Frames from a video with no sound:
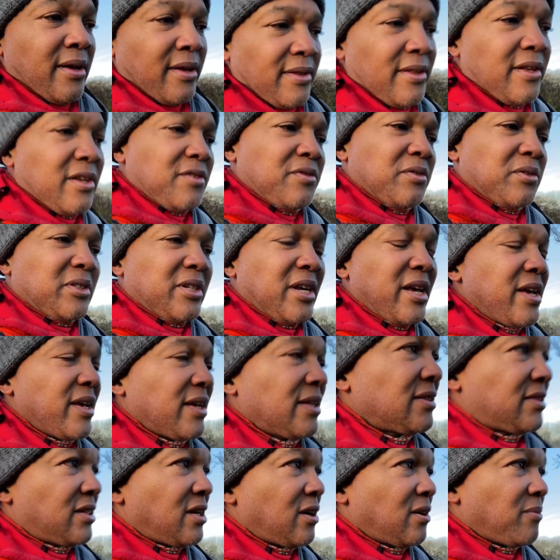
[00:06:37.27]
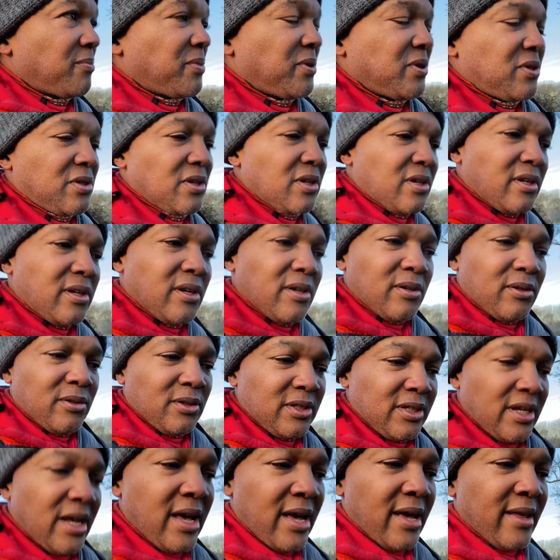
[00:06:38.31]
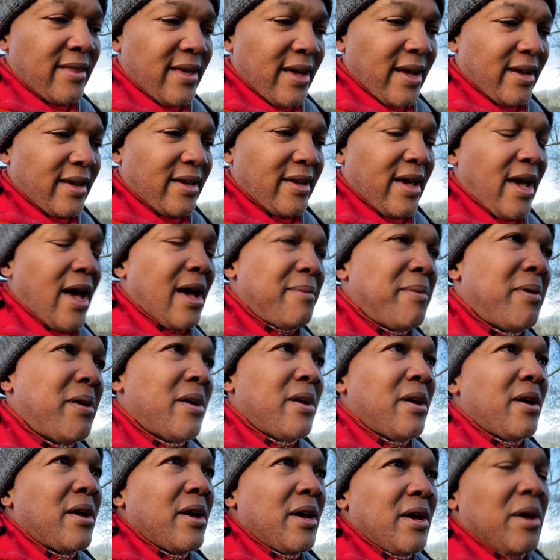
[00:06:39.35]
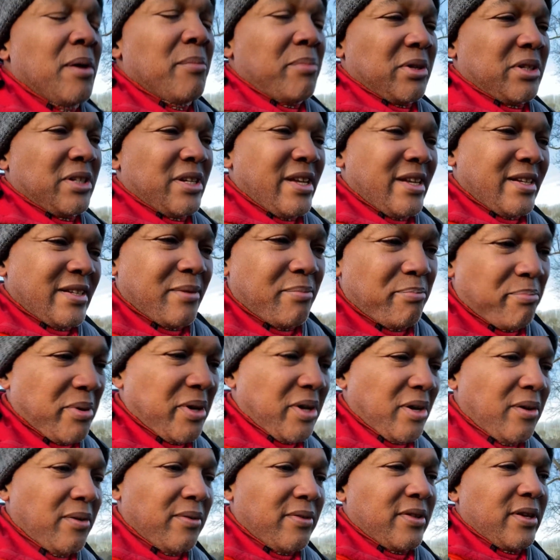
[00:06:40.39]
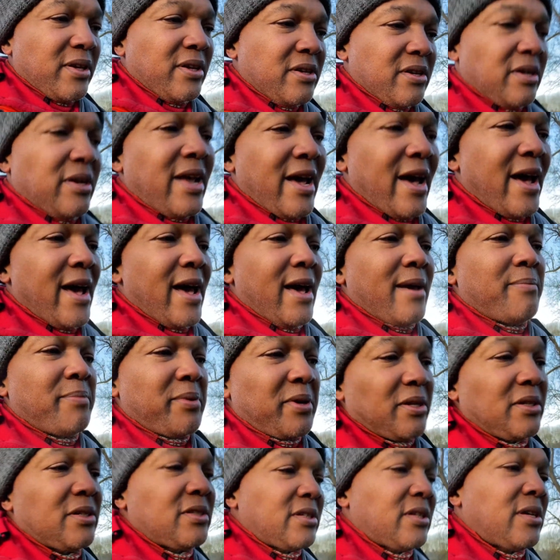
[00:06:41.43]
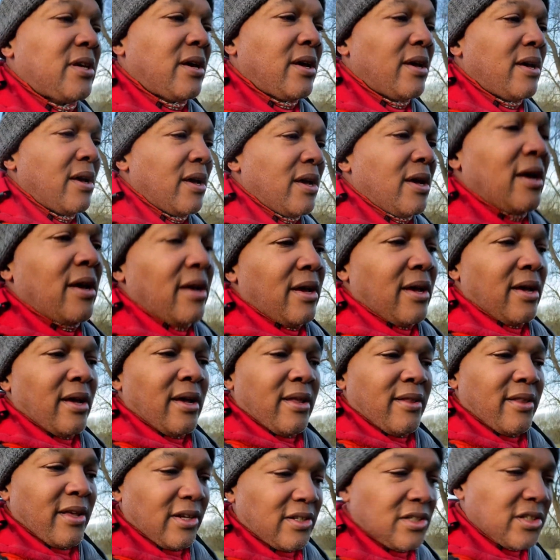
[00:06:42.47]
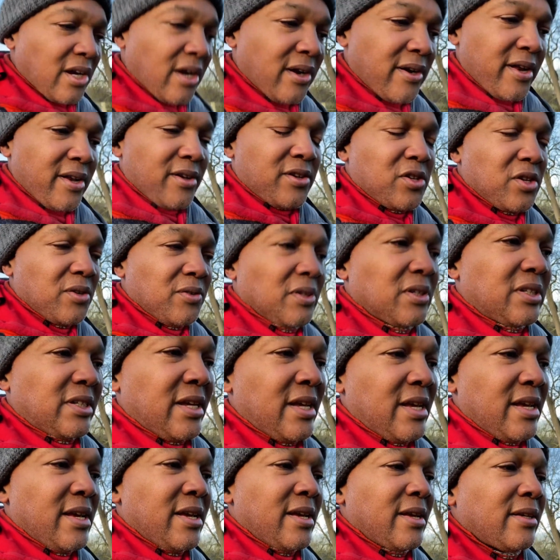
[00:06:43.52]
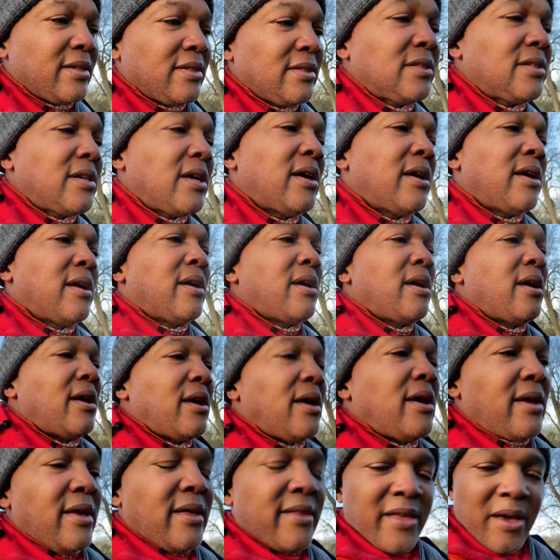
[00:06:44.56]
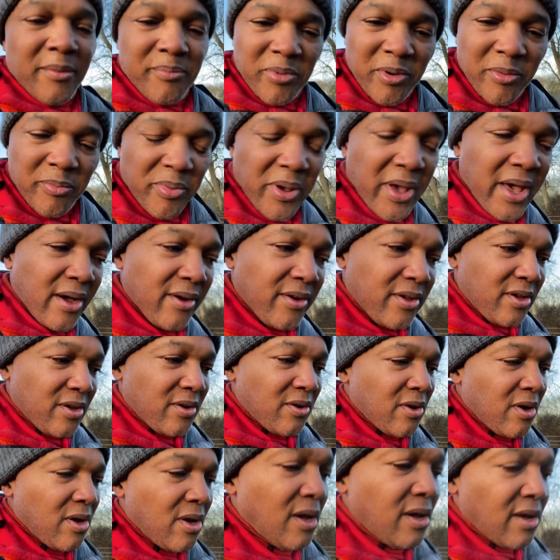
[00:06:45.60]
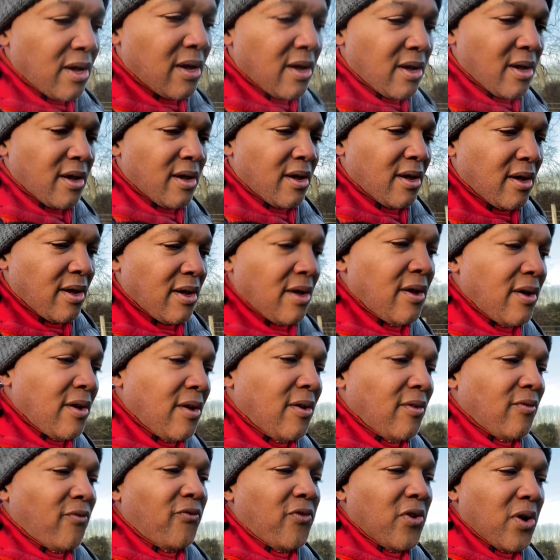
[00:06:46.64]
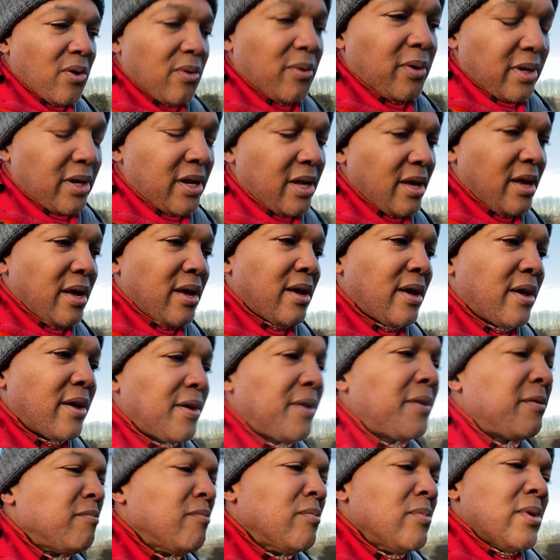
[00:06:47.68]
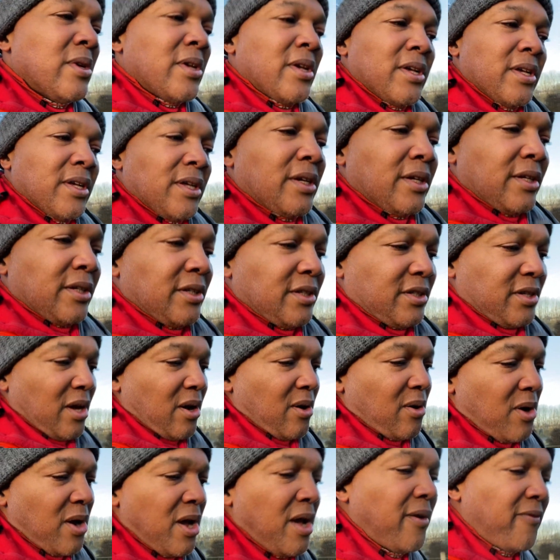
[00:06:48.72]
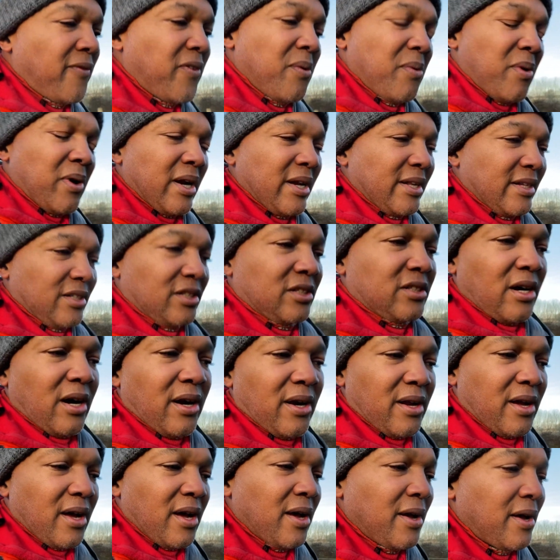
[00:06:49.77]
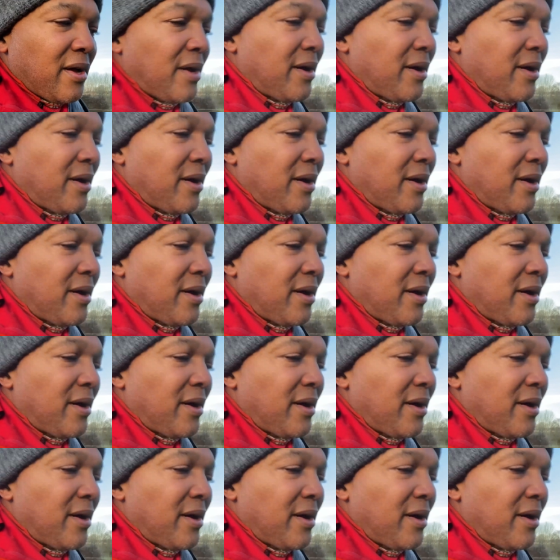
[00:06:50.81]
These routines help you to close that gap. But you need to build the good habits that turn into routines that propel you forward. So if we wanted to start a